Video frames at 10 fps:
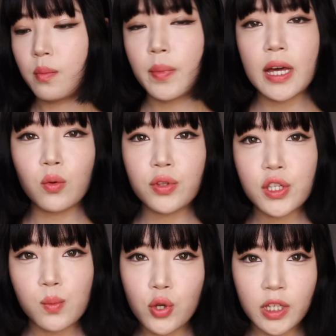Back with the
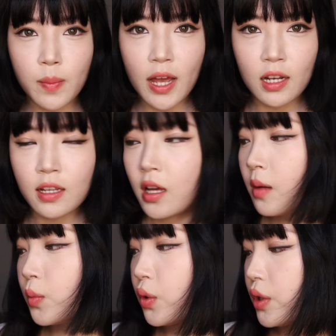smoky palette,
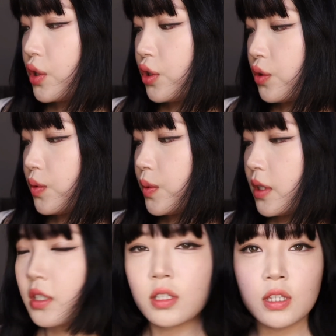I'm going to
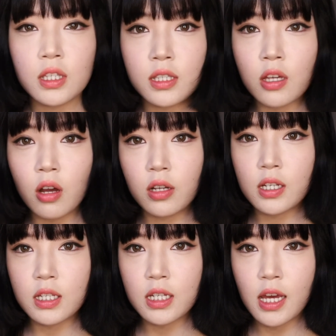use this color
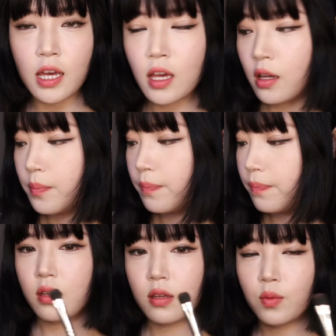Dare,
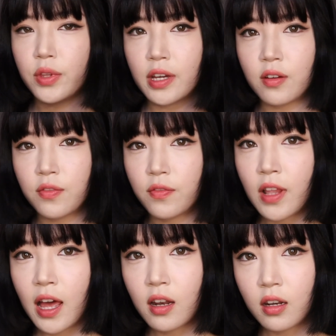like a
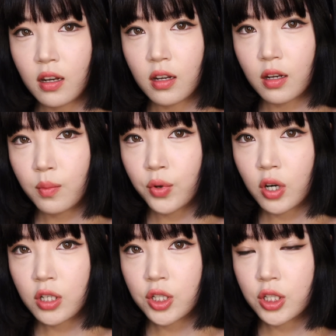flat
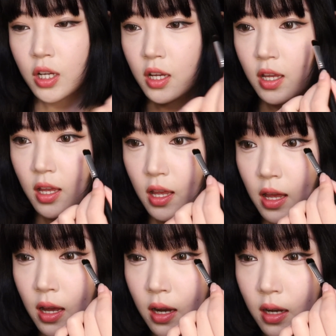brush,
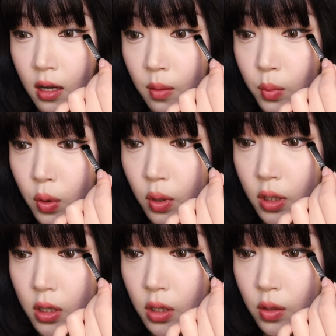and I'm
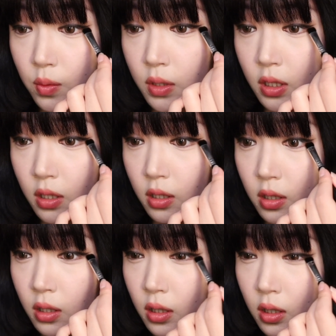going to use it
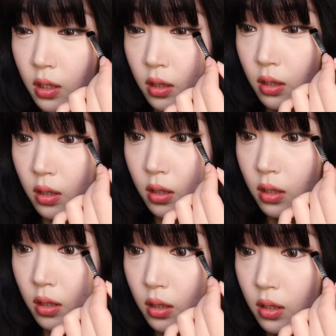here.
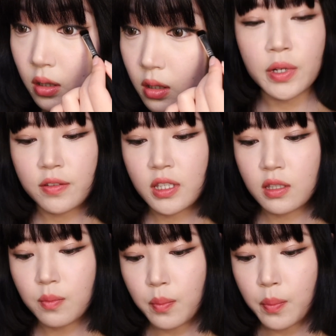Bit of
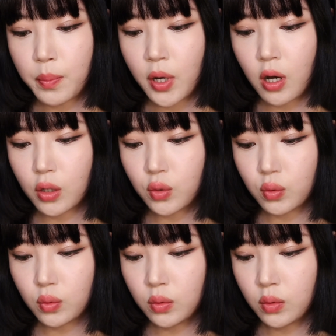
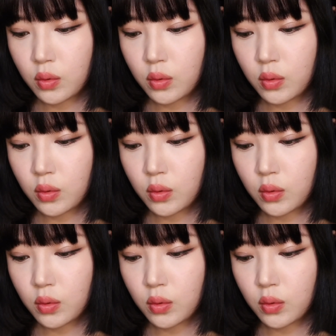sparkle.